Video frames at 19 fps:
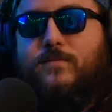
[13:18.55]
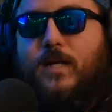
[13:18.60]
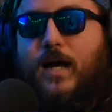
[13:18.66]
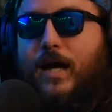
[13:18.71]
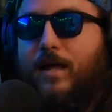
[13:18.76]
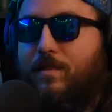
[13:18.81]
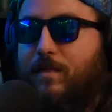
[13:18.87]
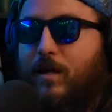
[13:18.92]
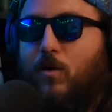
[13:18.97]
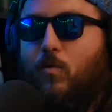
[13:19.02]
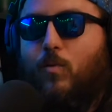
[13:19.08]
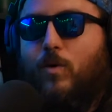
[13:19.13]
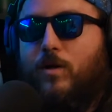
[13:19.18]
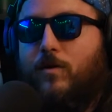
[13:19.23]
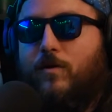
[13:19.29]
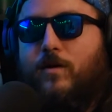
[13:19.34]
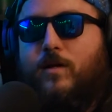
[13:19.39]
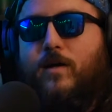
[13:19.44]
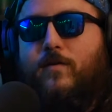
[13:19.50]
I think
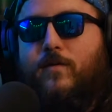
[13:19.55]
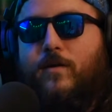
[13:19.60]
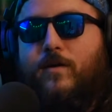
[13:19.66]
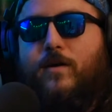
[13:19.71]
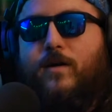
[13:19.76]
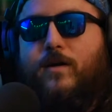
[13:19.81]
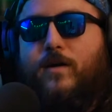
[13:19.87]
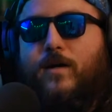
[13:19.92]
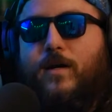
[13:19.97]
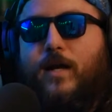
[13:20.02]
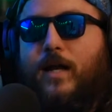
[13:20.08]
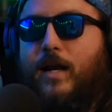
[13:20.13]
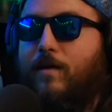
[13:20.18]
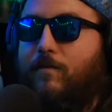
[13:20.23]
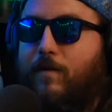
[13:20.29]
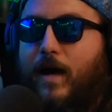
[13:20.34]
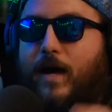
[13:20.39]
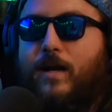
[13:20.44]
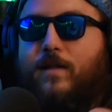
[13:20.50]
Will or Eleven are gonna die. And
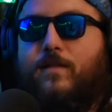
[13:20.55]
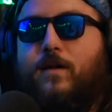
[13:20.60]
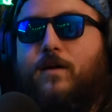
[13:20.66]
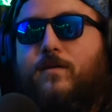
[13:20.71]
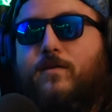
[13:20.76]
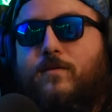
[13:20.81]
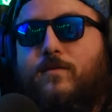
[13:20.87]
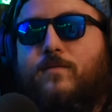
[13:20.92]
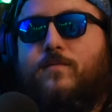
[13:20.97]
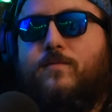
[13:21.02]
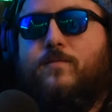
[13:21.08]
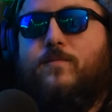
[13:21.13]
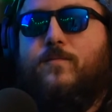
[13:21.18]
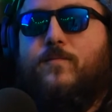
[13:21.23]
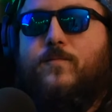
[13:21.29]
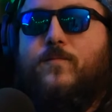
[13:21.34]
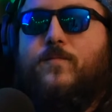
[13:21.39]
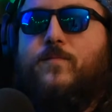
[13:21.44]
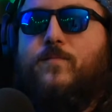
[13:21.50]
if I have my money on
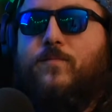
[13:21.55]
both.